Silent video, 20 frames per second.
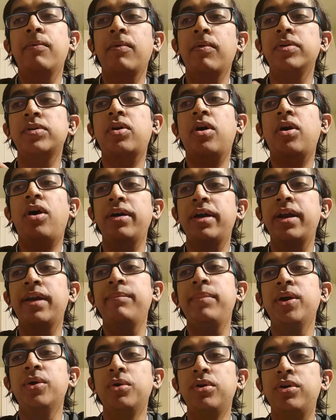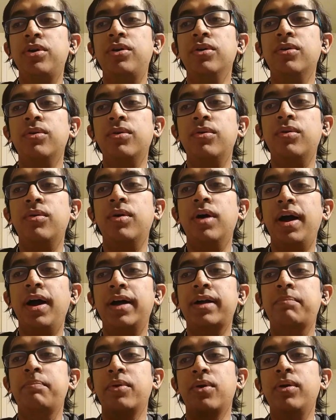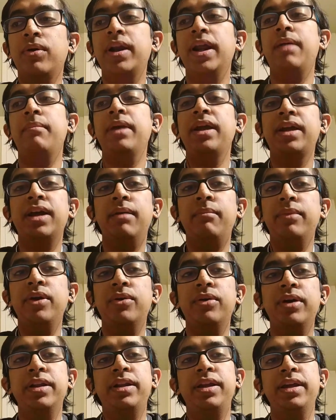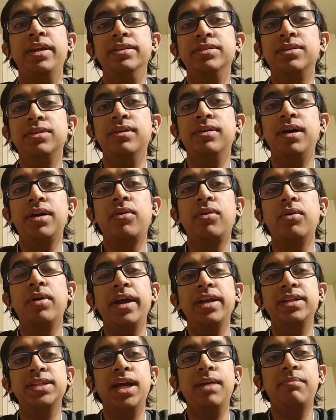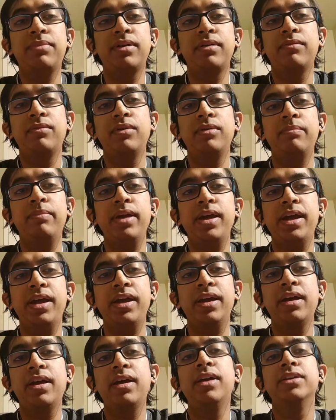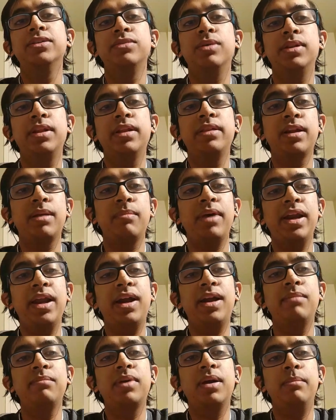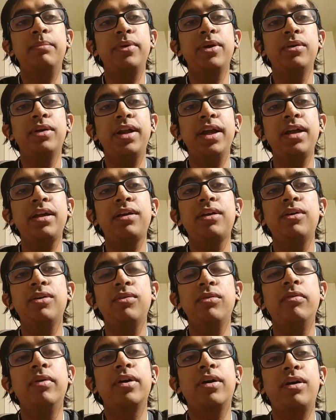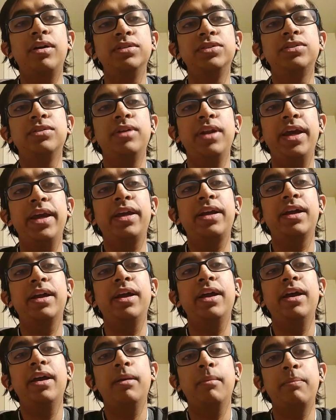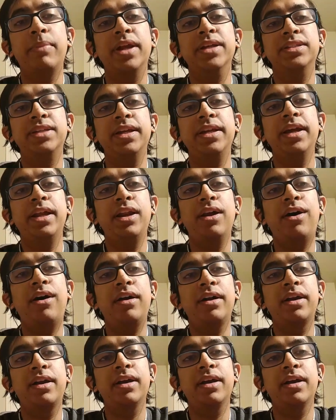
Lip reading: contribute to a programming community. So a good example would be Swatantra Malayalam Computing, who are also like present a lot